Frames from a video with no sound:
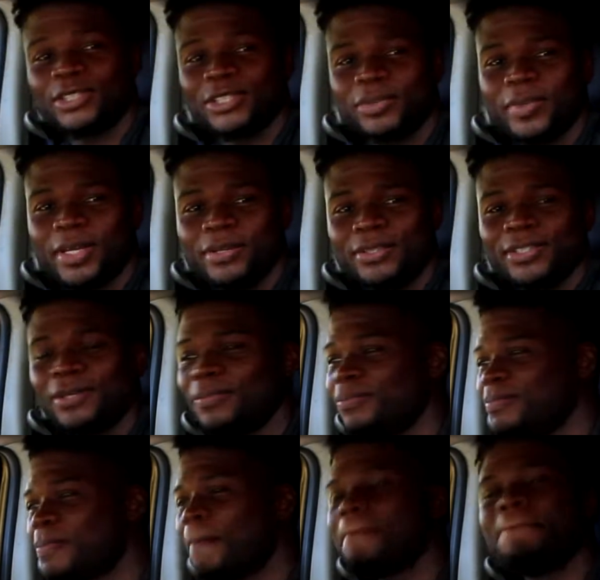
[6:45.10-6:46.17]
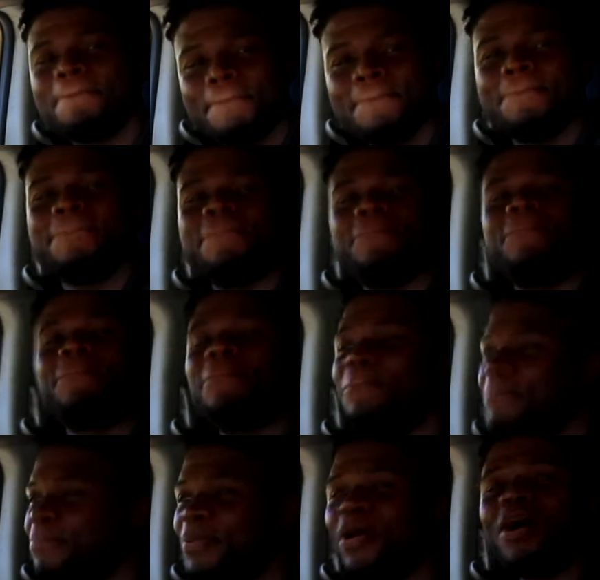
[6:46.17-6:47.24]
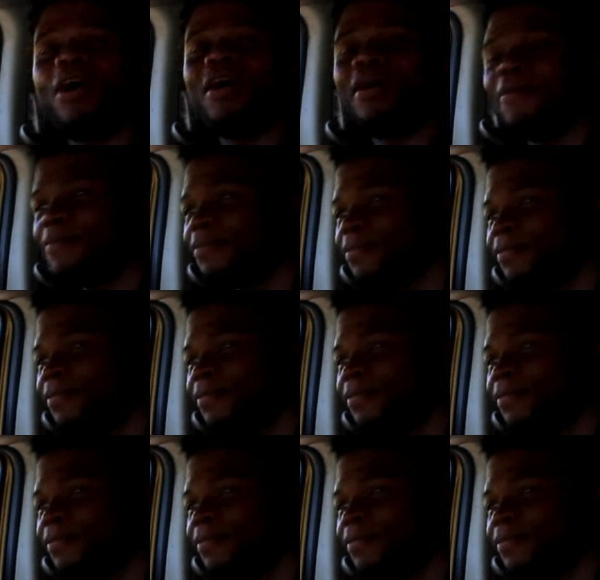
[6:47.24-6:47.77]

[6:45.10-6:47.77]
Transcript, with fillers: trust me, I do some bomb.